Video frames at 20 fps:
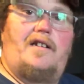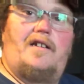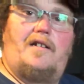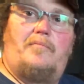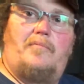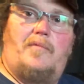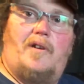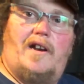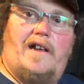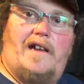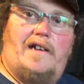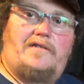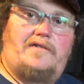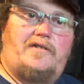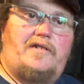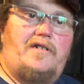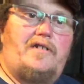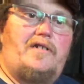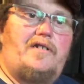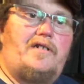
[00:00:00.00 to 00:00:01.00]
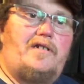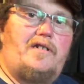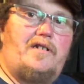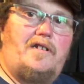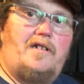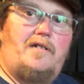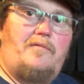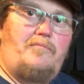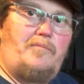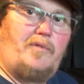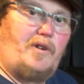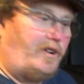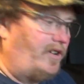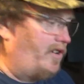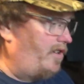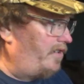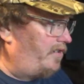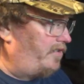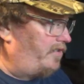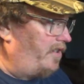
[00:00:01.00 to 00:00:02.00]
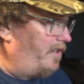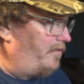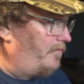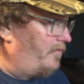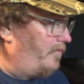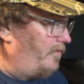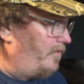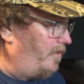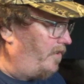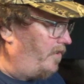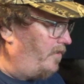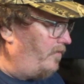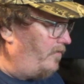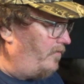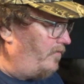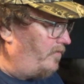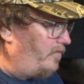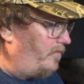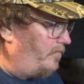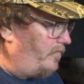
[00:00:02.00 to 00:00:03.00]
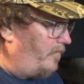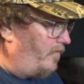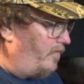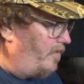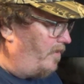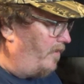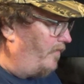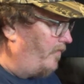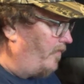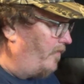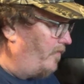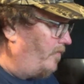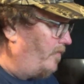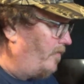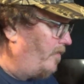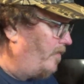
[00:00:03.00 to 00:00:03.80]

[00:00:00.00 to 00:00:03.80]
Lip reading: Brass brush that I'm going to use. I'm going to run through